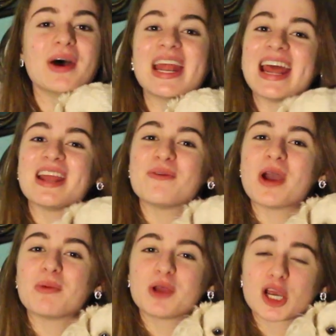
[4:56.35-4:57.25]
But
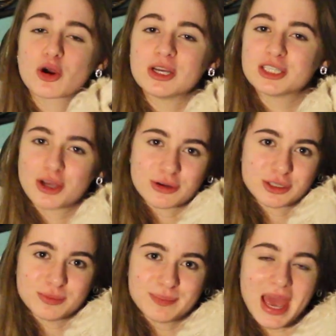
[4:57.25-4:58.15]
anyway, we are going to go
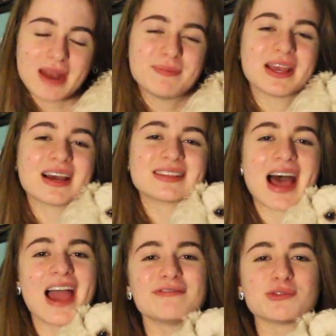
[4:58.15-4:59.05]
to bed because
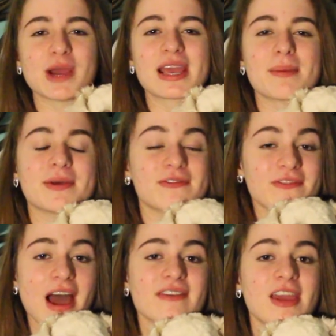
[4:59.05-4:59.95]
I have to wake up at
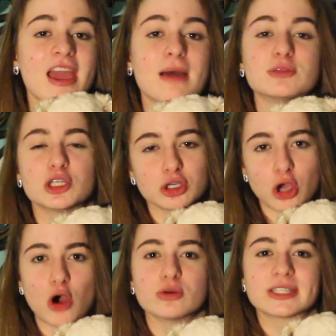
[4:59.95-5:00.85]
5 a.m. to
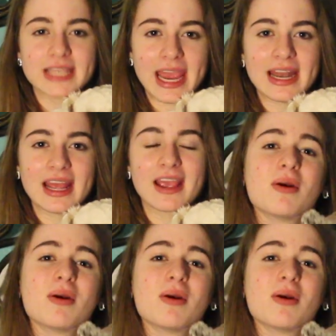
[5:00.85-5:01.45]
go skating.